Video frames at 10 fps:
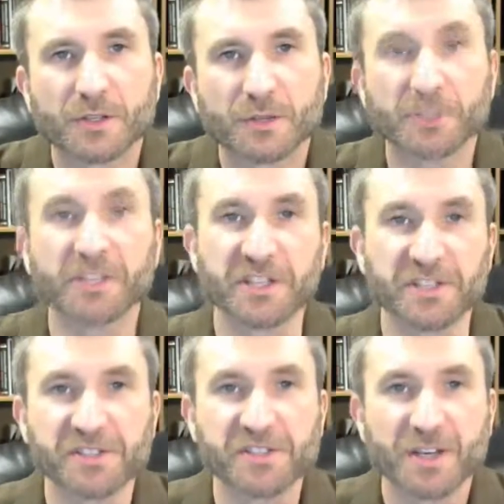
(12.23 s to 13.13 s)

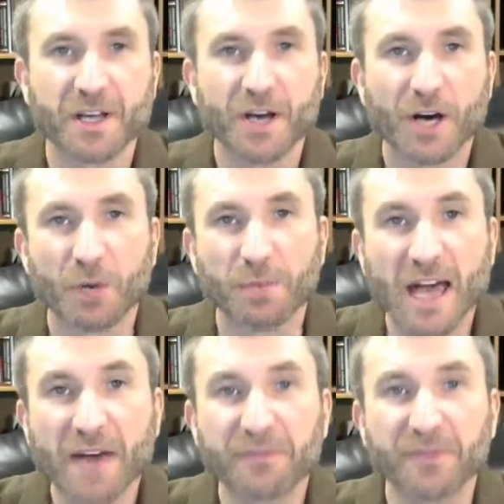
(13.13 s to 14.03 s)
Greetings. On
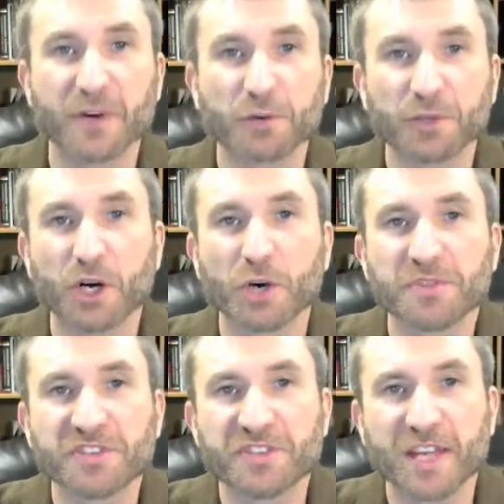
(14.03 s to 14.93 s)
behalf of Oklahoma
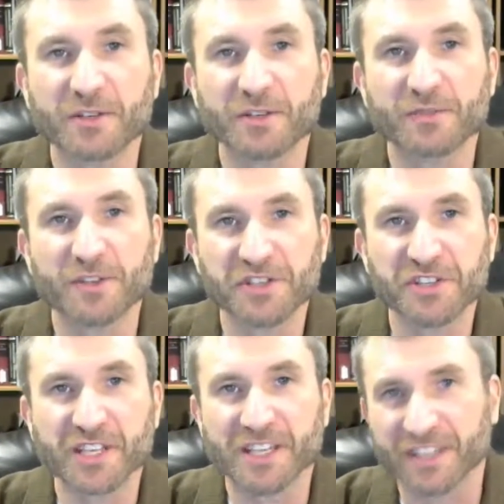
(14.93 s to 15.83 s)
State
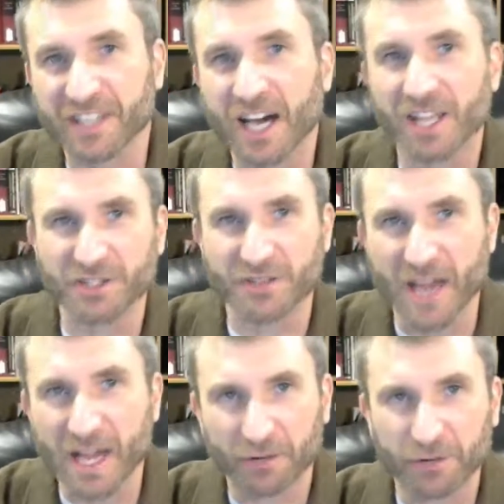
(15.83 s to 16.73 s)
University and the College of
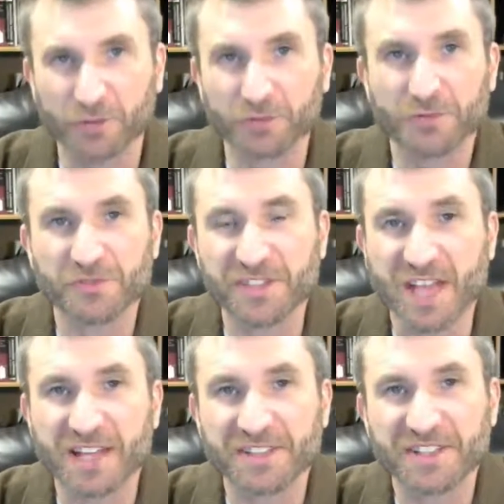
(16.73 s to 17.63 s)
Agricultural
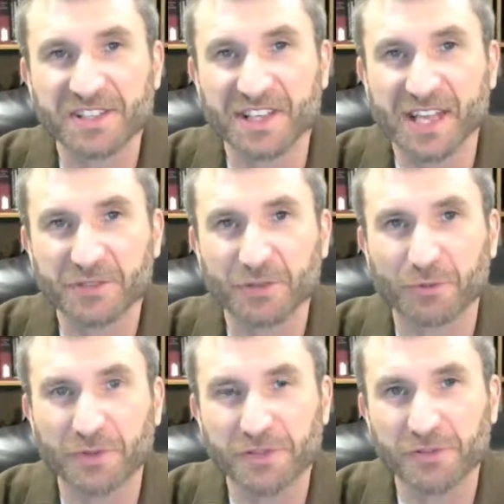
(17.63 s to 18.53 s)
Sciences and Natural
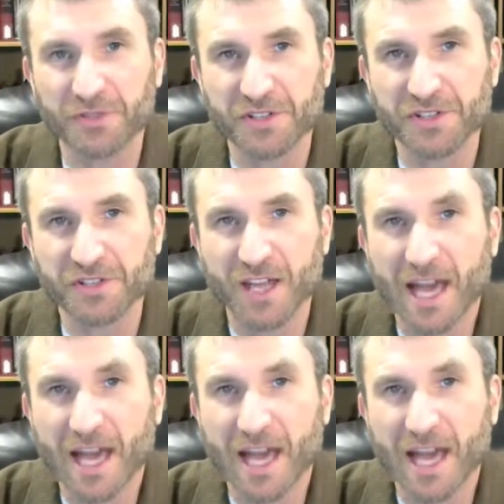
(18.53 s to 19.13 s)
Resources,